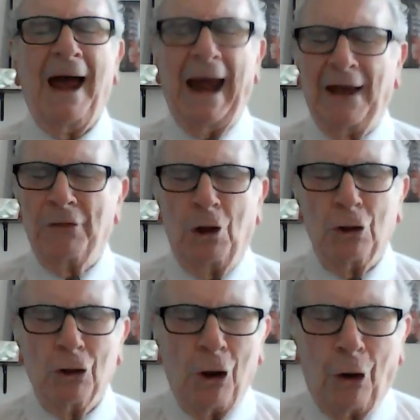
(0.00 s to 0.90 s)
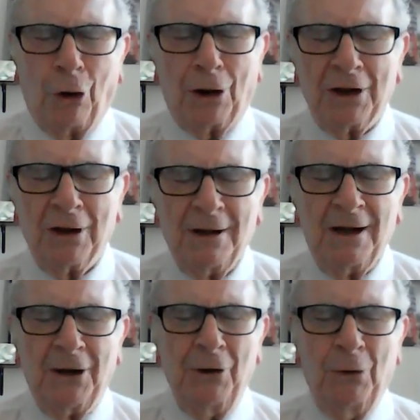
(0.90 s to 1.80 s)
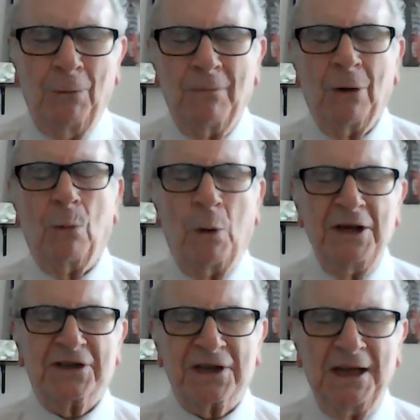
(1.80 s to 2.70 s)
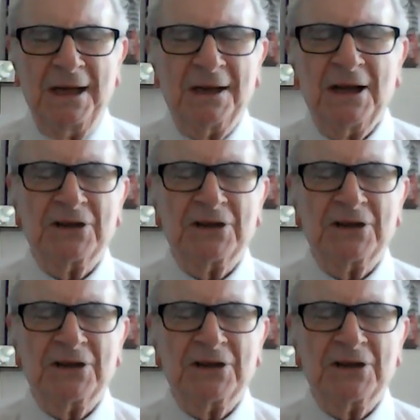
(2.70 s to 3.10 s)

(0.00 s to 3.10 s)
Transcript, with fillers: and the Lord whom we seek